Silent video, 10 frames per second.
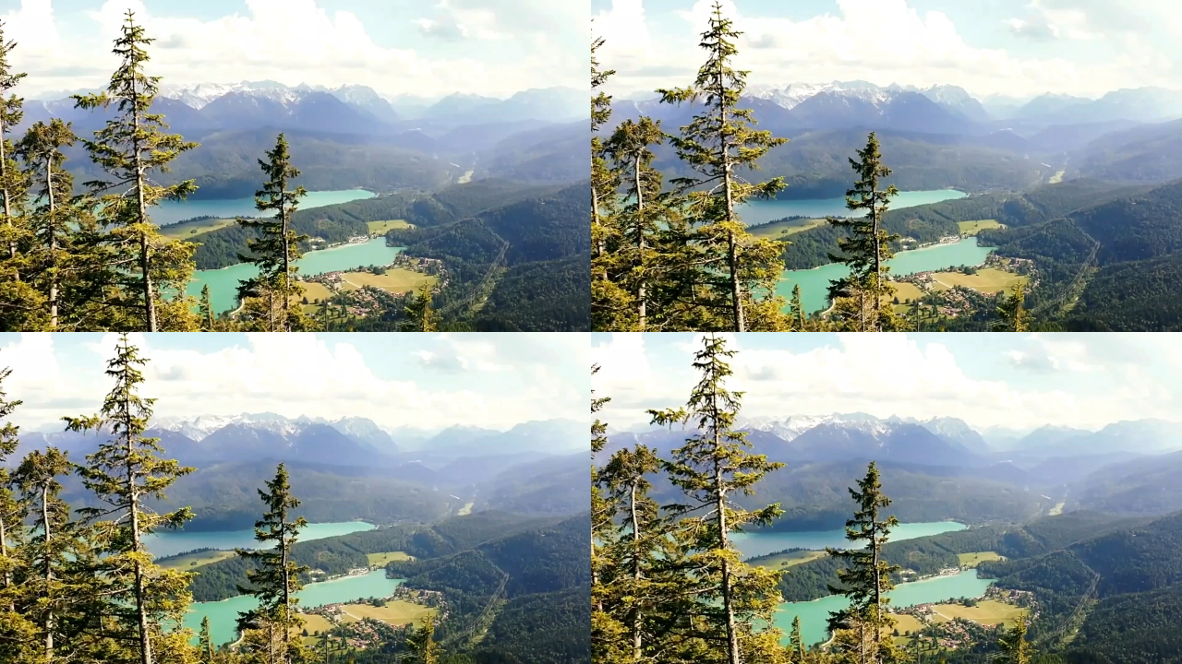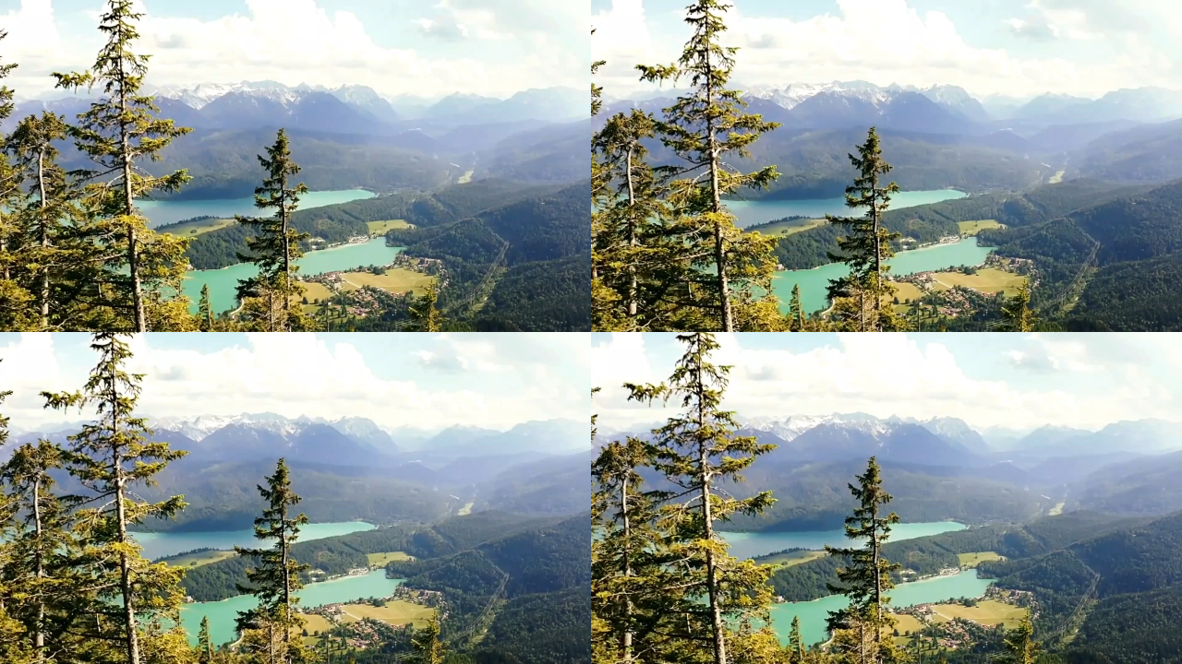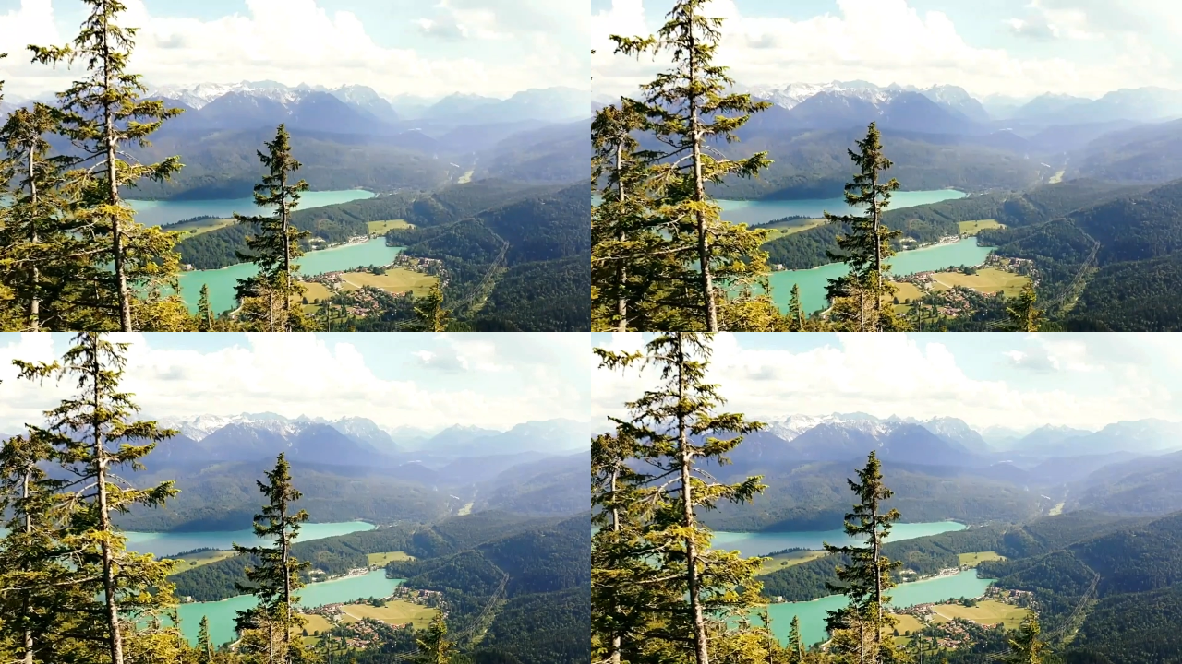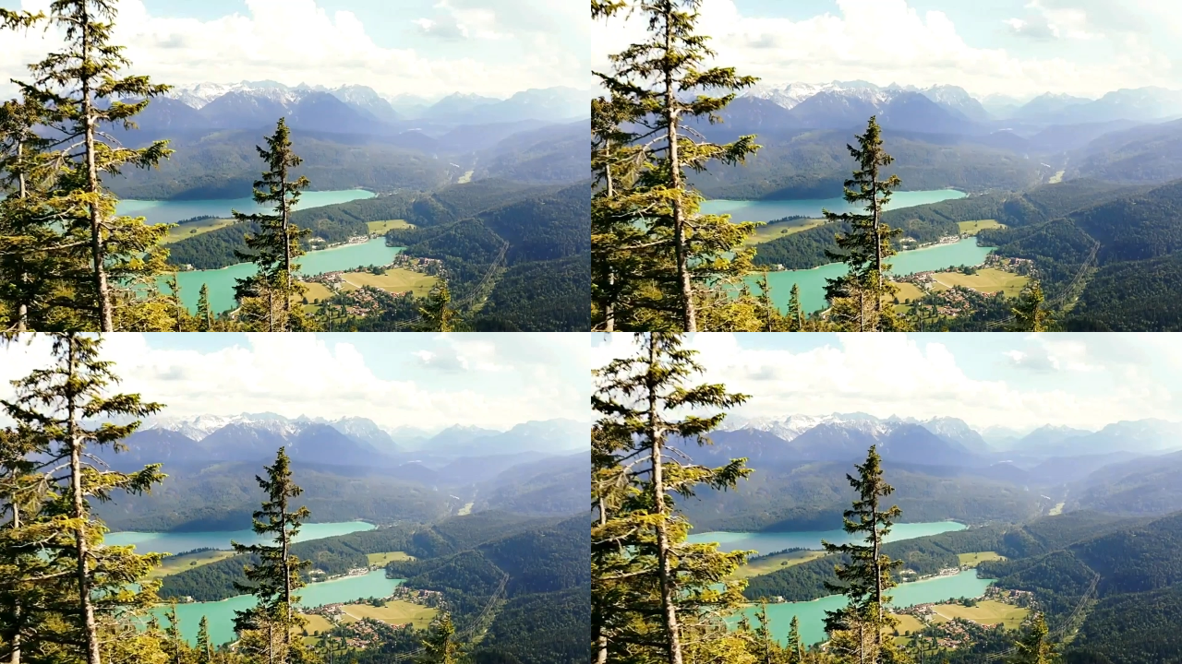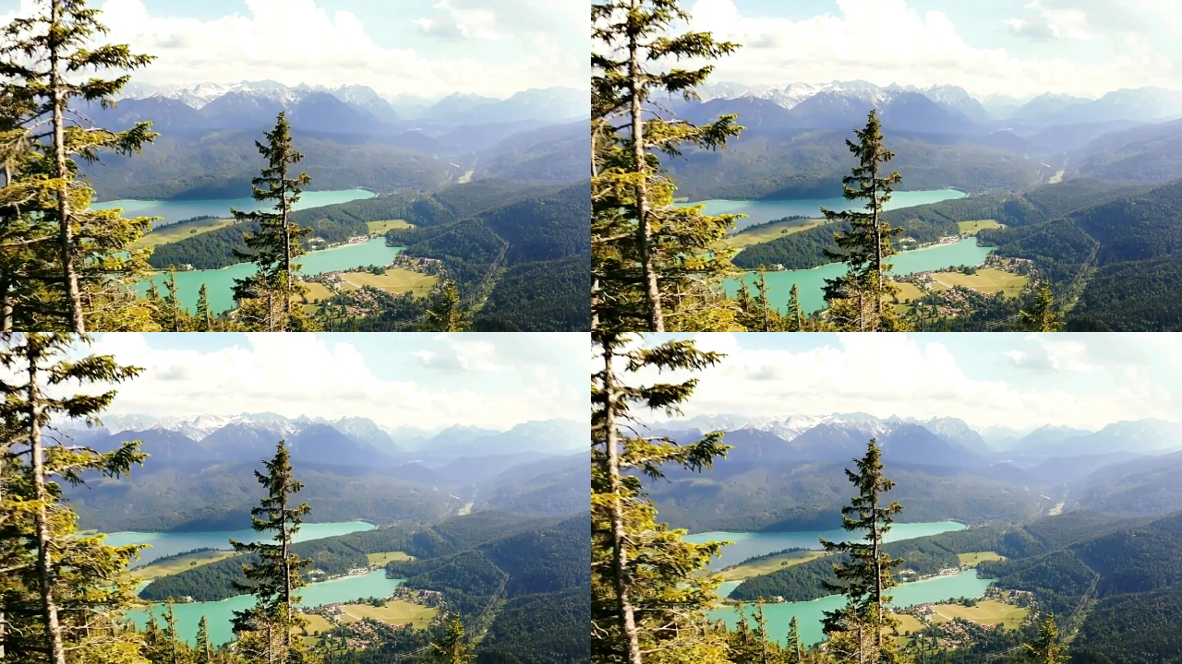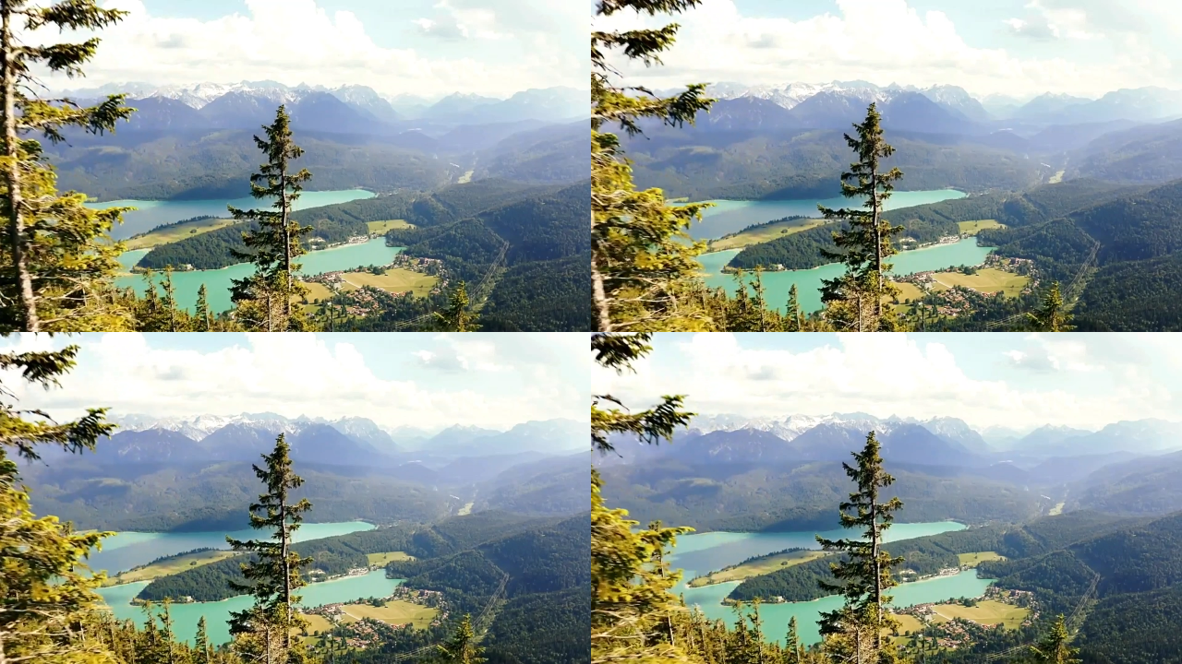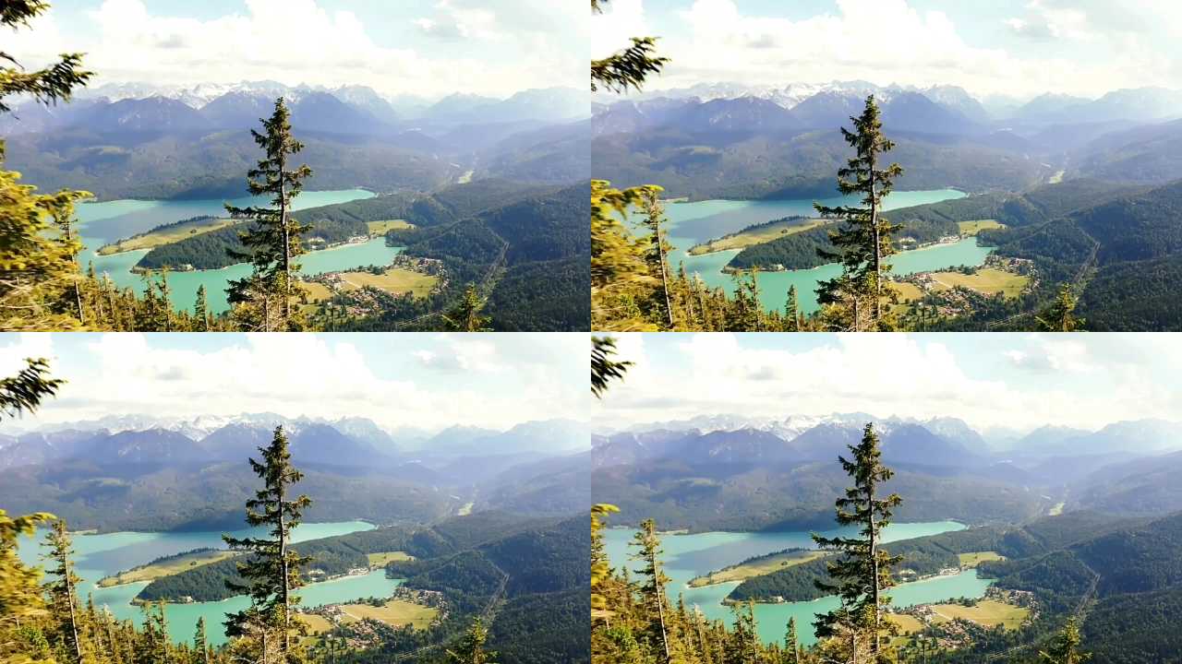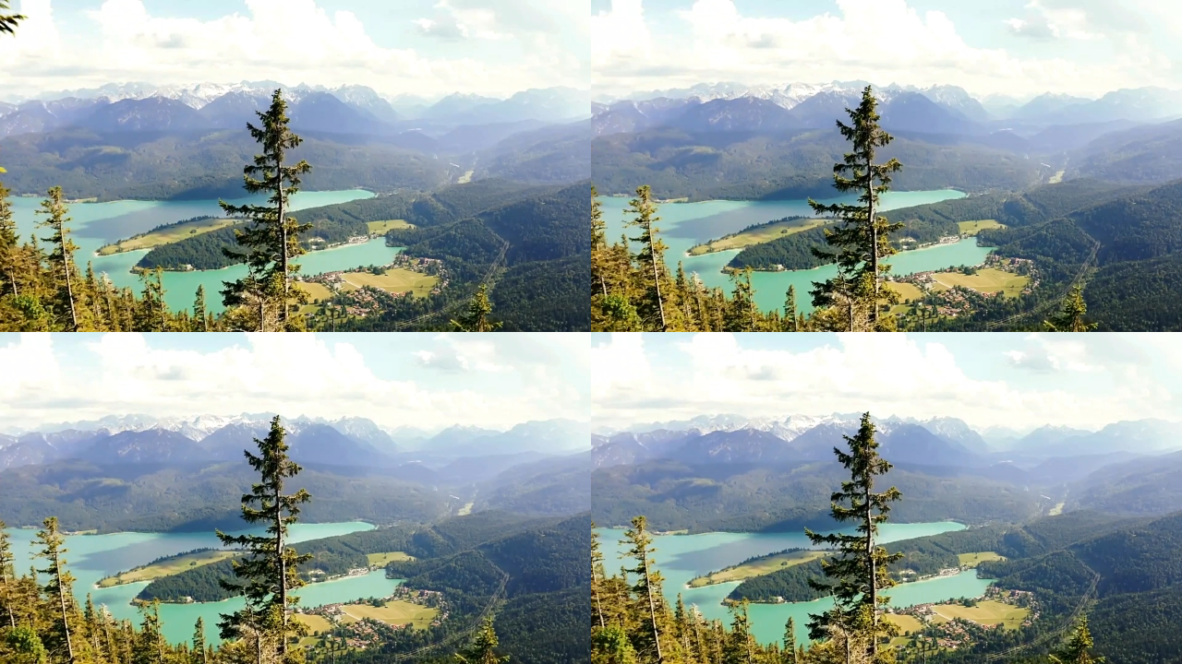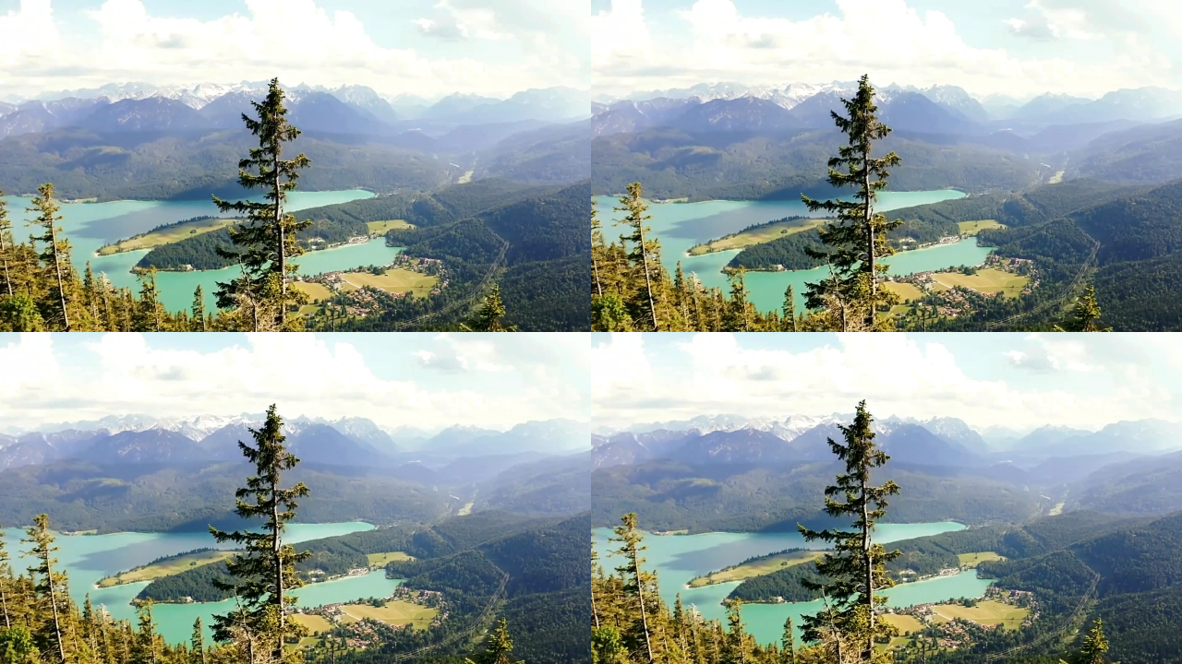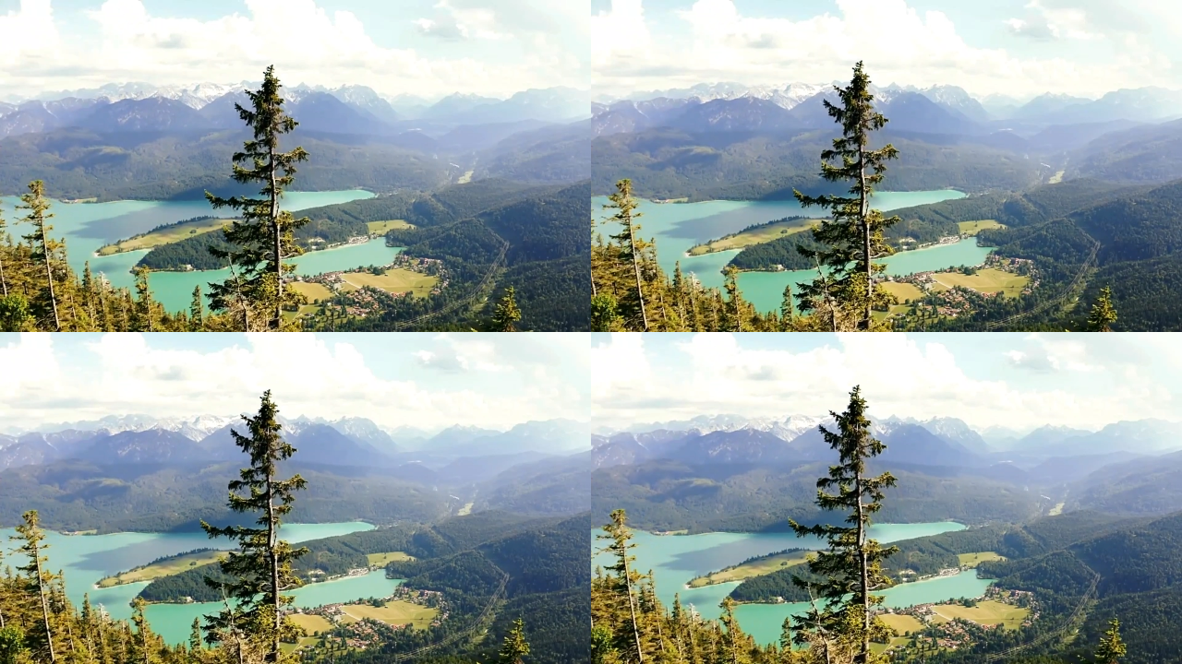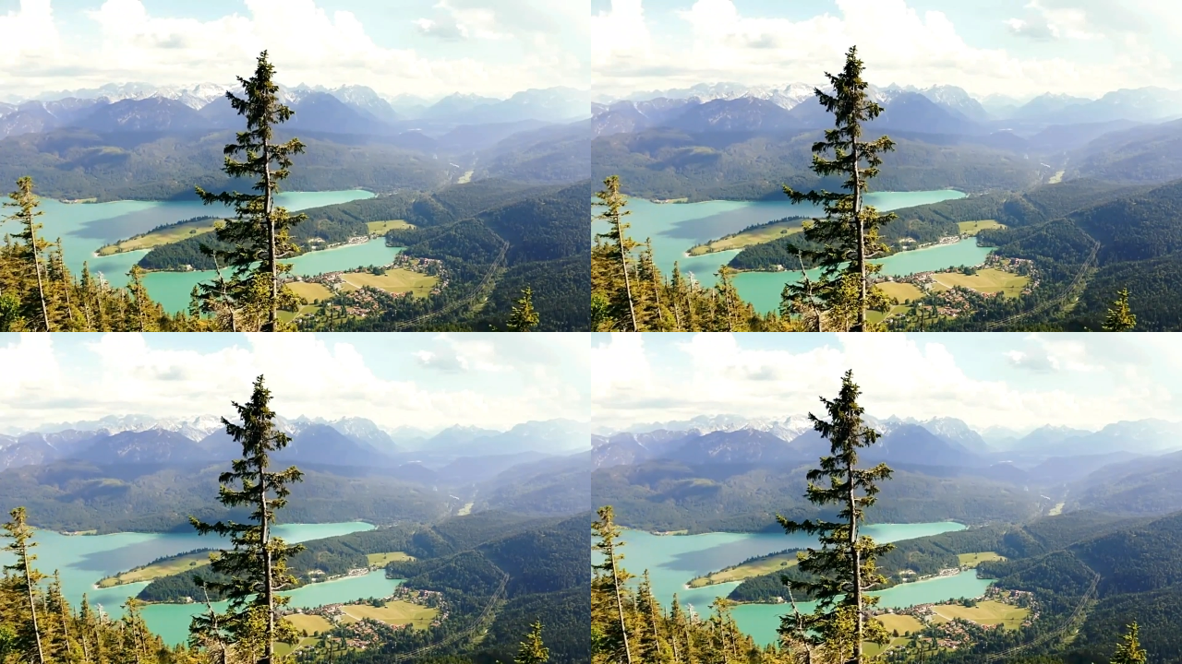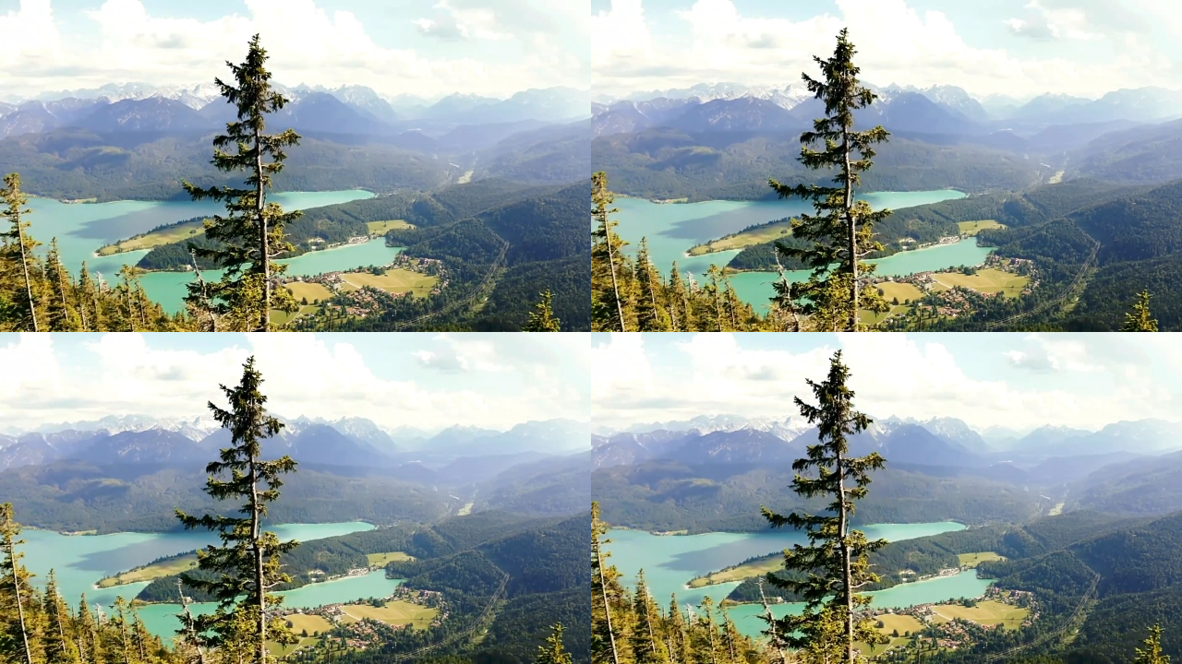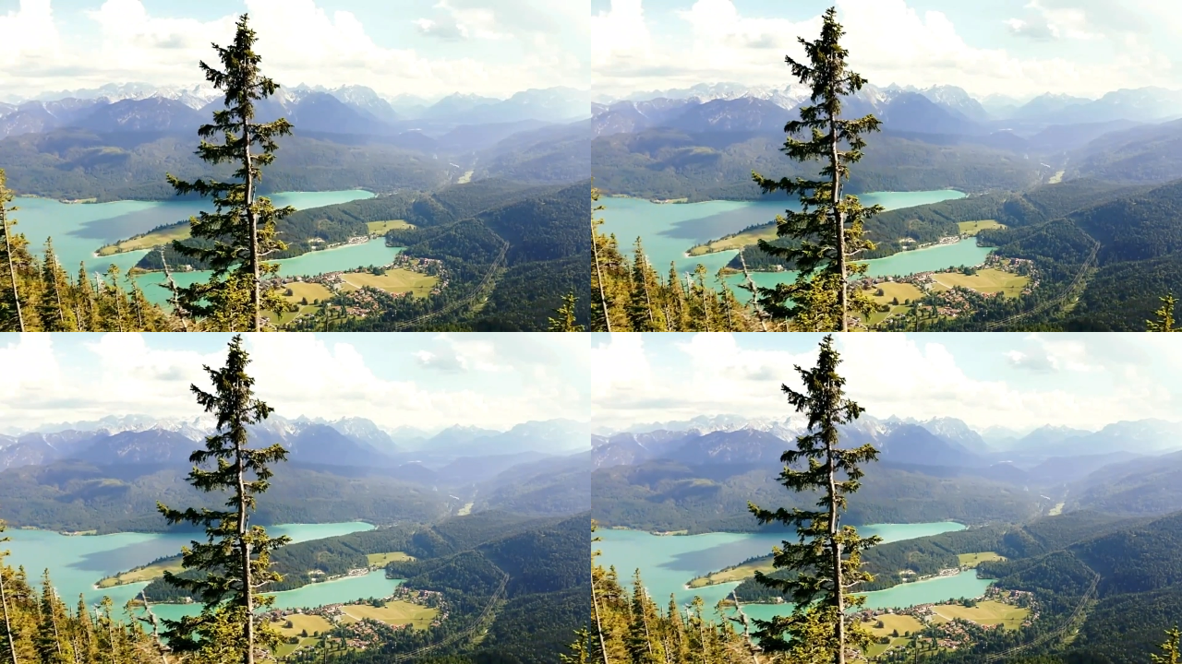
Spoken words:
Nobody's mouth can be seen.